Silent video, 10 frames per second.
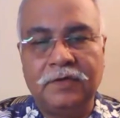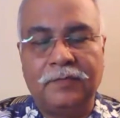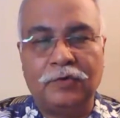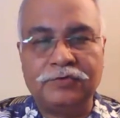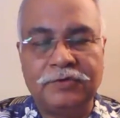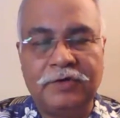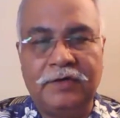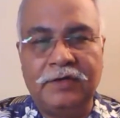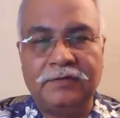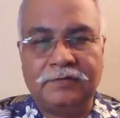the
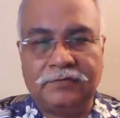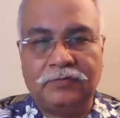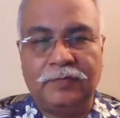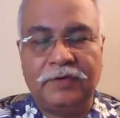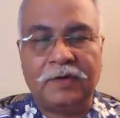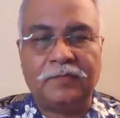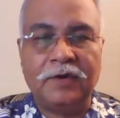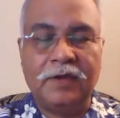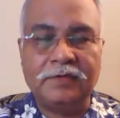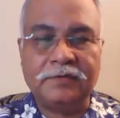opportunities to be
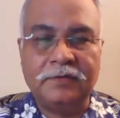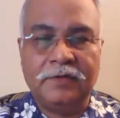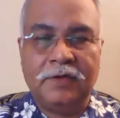capitalized,